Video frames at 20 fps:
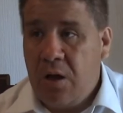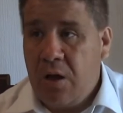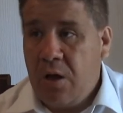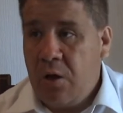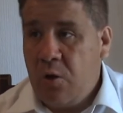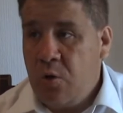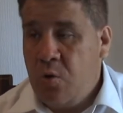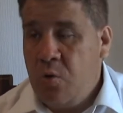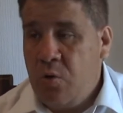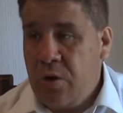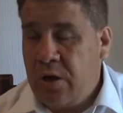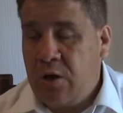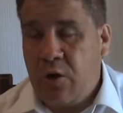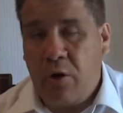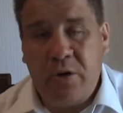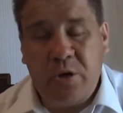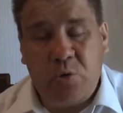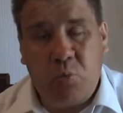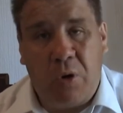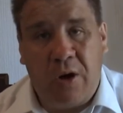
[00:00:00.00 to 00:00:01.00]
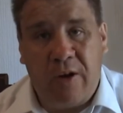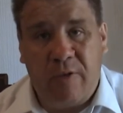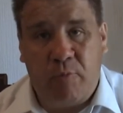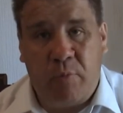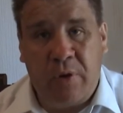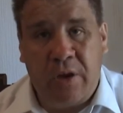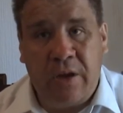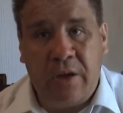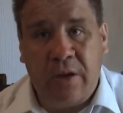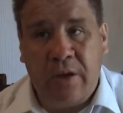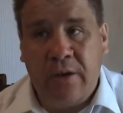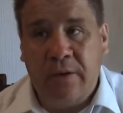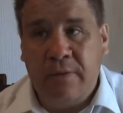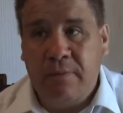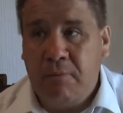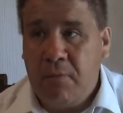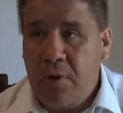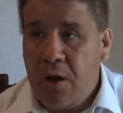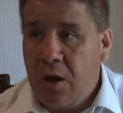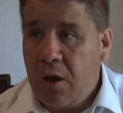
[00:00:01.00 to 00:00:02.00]
who encouraged wife
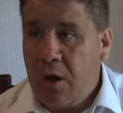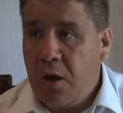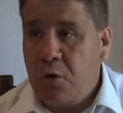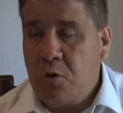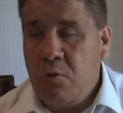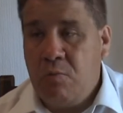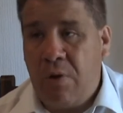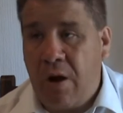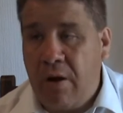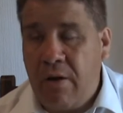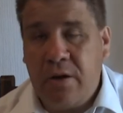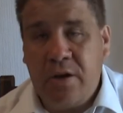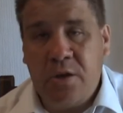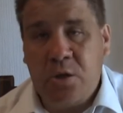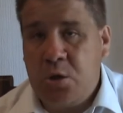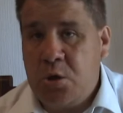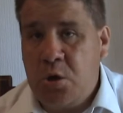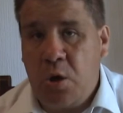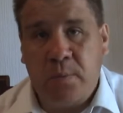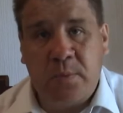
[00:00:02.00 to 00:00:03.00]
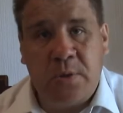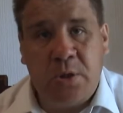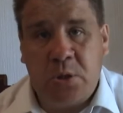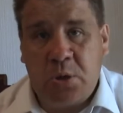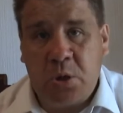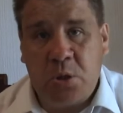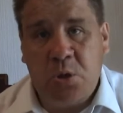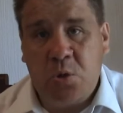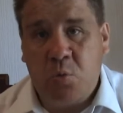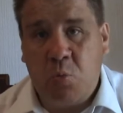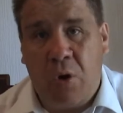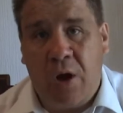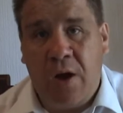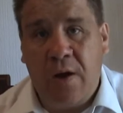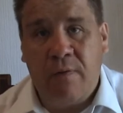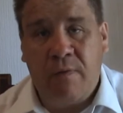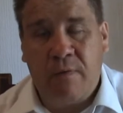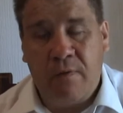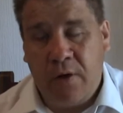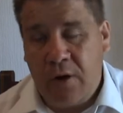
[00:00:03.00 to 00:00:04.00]
beating, and who married his adopted son's
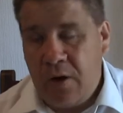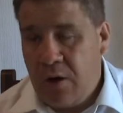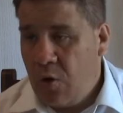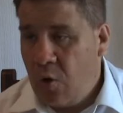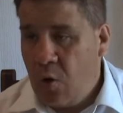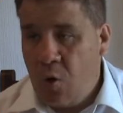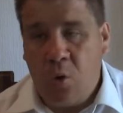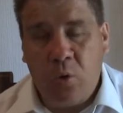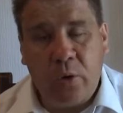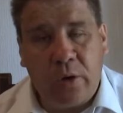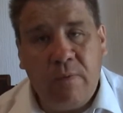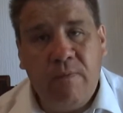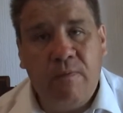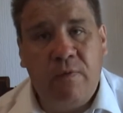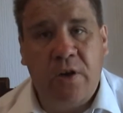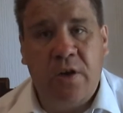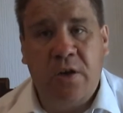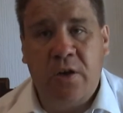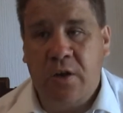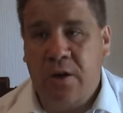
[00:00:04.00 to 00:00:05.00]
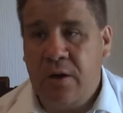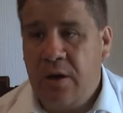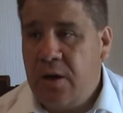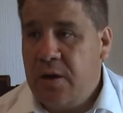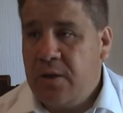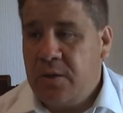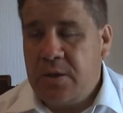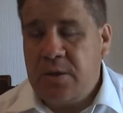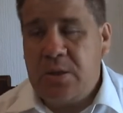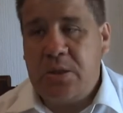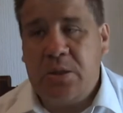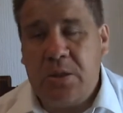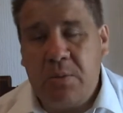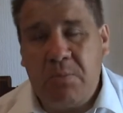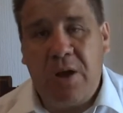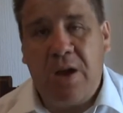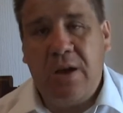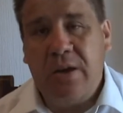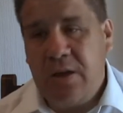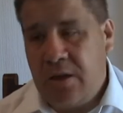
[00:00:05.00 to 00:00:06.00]
wife. All convenient. This is the
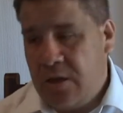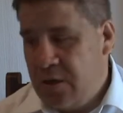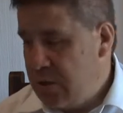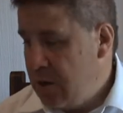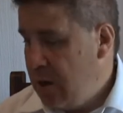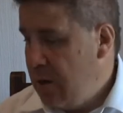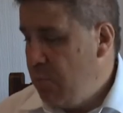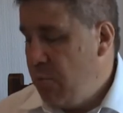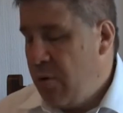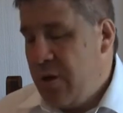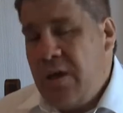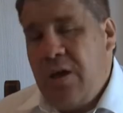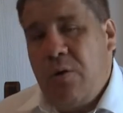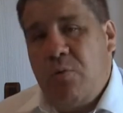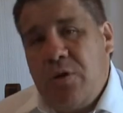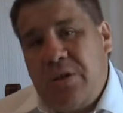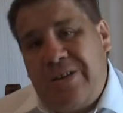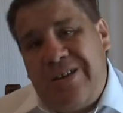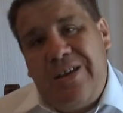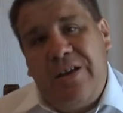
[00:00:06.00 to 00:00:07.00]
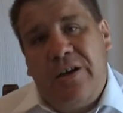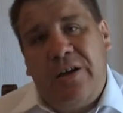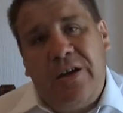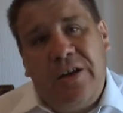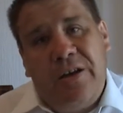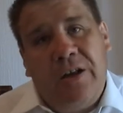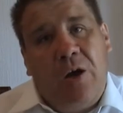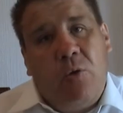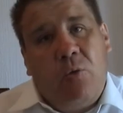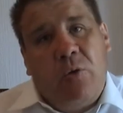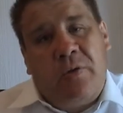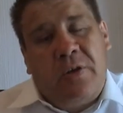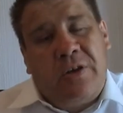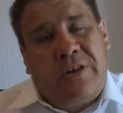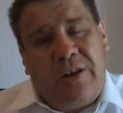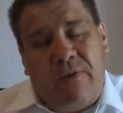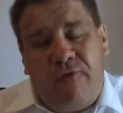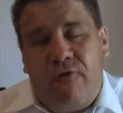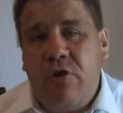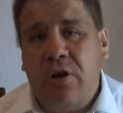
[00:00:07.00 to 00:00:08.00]
man he is. But here we're dealing with a
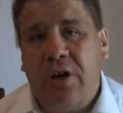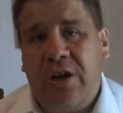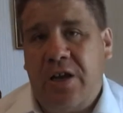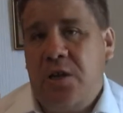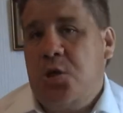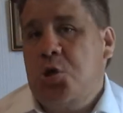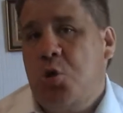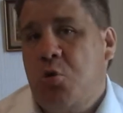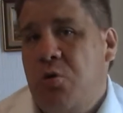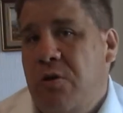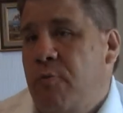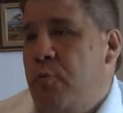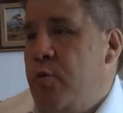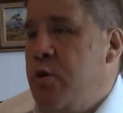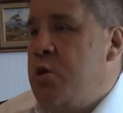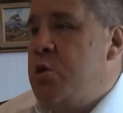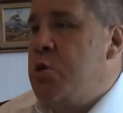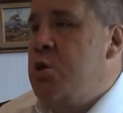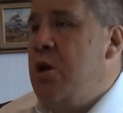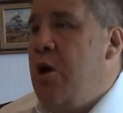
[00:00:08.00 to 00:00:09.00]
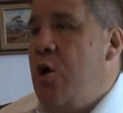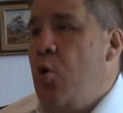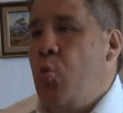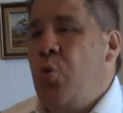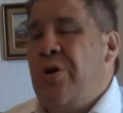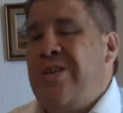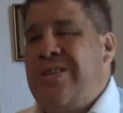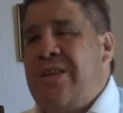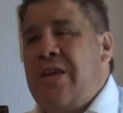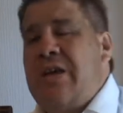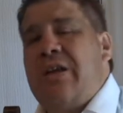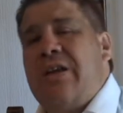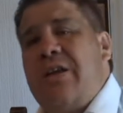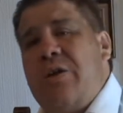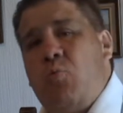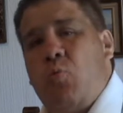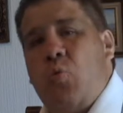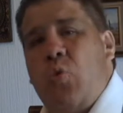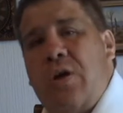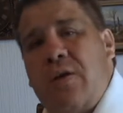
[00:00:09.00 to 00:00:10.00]
different category of person. We're
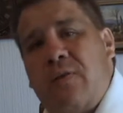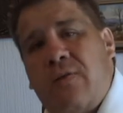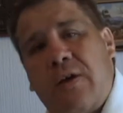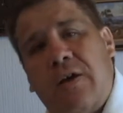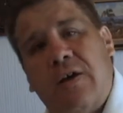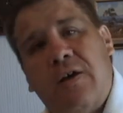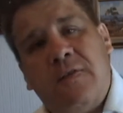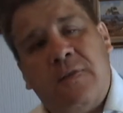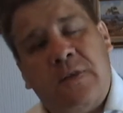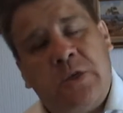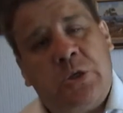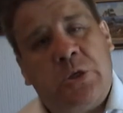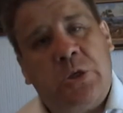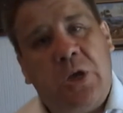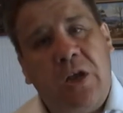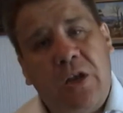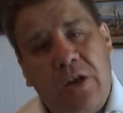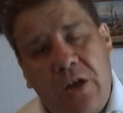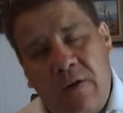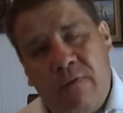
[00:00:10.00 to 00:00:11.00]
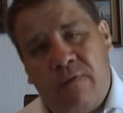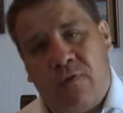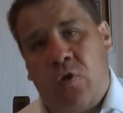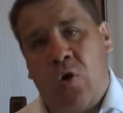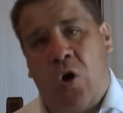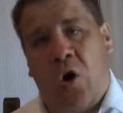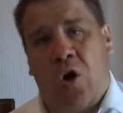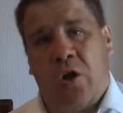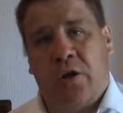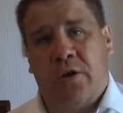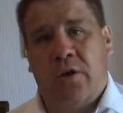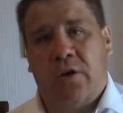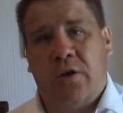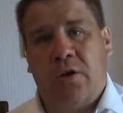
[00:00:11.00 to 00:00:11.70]
dealing with the Son of God,